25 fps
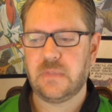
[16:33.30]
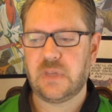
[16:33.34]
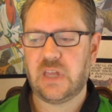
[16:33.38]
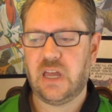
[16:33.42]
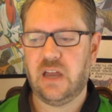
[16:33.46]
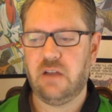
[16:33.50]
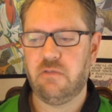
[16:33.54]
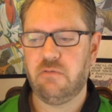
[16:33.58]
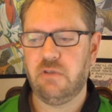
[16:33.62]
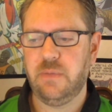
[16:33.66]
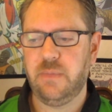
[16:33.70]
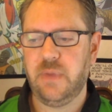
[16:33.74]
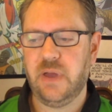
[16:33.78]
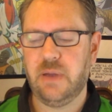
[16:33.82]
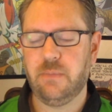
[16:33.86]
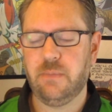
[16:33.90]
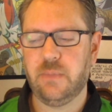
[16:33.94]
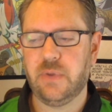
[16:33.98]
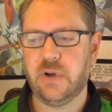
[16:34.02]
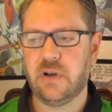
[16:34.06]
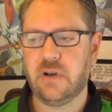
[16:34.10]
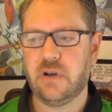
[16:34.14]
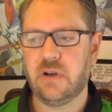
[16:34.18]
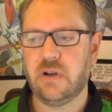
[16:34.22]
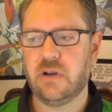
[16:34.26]
I
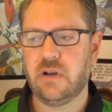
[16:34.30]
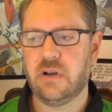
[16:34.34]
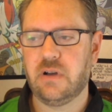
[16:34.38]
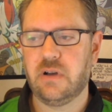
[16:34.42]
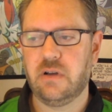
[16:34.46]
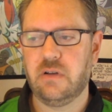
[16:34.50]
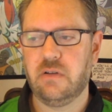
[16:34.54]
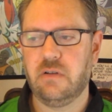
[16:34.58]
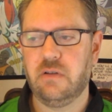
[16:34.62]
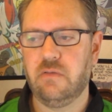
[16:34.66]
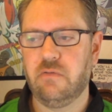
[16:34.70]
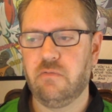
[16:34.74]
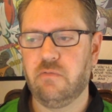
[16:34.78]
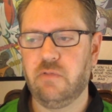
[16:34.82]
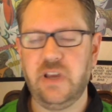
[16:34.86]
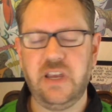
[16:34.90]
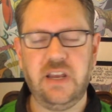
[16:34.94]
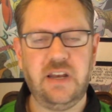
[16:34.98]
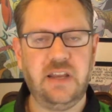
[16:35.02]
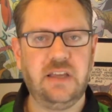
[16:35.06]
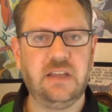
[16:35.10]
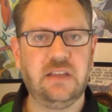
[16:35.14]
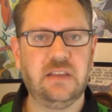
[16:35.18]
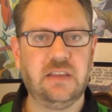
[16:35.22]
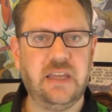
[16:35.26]
remember
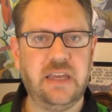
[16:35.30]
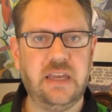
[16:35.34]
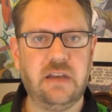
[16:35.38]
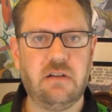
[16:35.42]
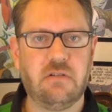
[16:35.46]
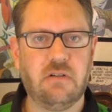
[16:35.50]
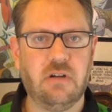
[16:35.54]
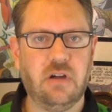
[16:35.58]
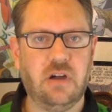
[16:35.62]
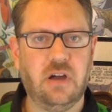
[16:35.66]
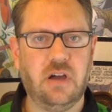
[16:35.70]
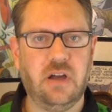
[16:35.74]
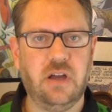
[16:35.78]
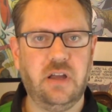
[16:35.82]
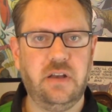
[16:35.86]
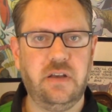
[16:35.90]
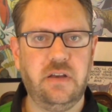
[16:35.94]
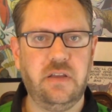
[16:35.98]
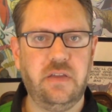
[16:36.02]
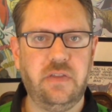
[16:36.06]
reading later on